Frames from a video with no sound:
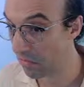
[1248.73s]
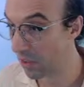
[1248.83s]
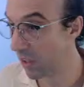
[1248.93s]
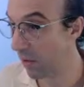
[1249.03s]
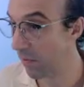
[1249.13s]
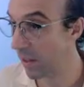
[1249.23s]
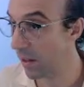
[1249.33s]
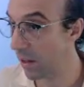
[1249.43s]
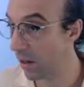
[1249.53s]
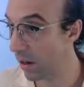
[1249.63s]
Okay,
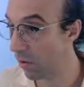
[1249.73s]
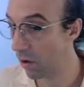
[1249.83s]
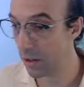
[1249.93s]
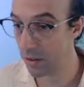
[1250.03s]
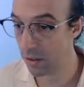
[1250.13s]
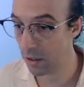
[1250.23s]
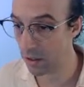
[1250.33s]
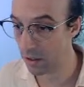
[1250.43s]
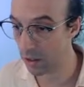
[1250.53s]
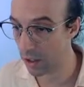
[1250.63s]
we're also gonna
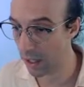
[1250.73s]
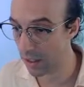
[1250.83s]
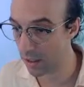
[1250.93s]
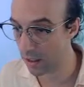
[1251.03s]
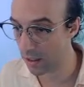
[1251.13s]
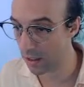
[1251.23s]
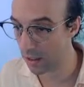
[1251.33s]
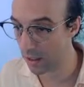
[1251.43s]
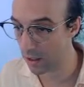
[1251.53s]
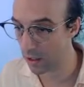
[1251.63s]
change this
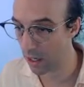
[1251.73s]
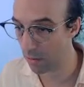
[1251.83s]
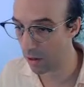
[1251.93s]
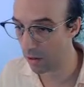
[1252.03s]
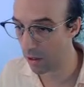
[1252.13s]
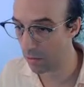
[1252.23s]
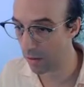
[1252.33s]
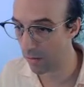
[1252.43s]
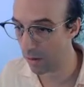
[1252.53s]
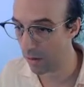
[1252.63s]
shape here a little bit,
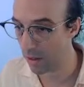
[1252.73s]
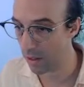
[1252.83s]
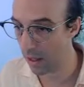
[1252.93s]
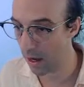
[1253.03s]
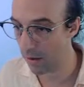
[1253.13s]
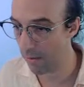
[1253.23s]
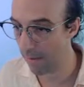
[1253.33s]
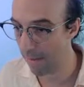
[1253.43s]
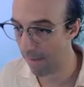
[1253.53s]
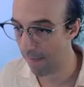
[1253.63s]
this line,
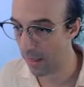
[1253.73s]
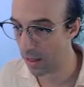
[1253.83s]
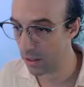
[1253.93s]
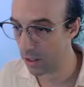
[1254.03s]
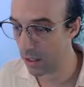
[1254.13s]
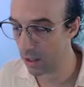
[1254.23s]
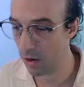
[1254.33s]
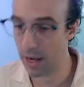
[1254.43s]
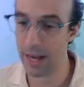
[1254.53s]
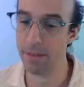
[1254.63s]
changing our
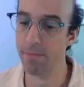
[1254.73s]
line.